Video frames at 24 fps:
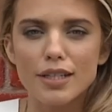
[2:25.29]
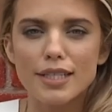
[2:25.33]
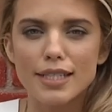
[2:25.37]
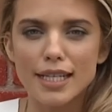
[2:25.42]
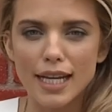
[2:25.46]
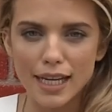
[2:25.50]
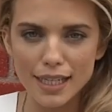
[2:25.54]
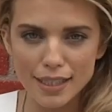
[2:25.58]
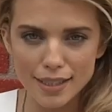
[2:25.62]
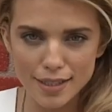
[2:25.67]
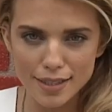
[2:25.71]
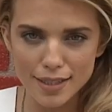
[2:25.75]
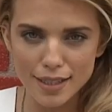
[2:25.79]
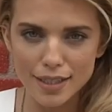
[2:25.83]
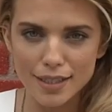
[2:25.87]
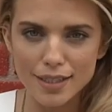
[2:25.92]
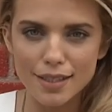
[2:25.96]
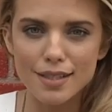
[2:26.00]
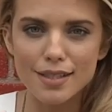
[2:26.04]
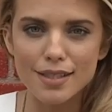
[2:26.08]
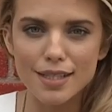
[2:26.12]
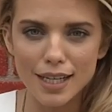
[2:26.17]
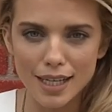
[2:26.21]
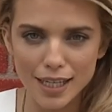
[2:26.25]
dancing
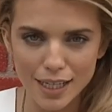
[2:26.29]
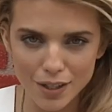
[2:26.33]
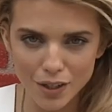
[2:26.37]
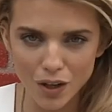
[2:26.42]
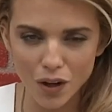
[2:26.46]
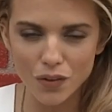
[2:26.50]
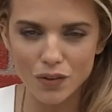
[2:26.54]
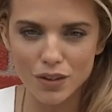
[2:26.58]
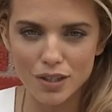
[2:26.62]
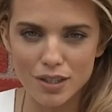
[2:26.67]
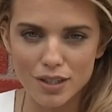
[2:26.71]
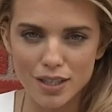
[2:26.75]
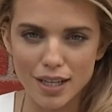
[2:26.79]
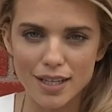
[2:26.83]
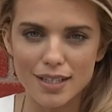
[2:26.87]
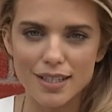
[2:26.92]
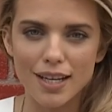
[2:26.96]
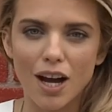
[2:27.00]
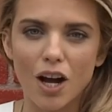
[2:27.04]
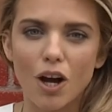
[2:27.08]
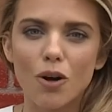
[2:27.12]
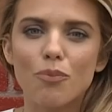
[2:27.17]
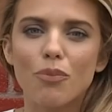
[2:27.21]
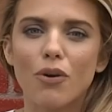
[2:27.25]
singing all these things
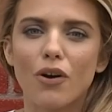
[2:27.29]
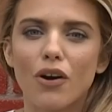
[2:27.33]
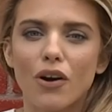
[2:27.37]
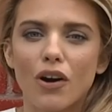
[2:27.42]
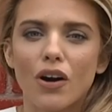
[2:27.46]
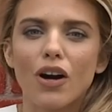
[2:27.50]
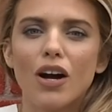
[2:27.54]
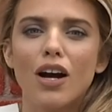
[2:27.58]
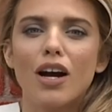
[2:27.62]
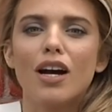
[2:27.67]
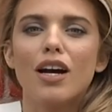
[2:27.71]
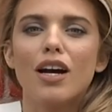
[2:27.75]
help her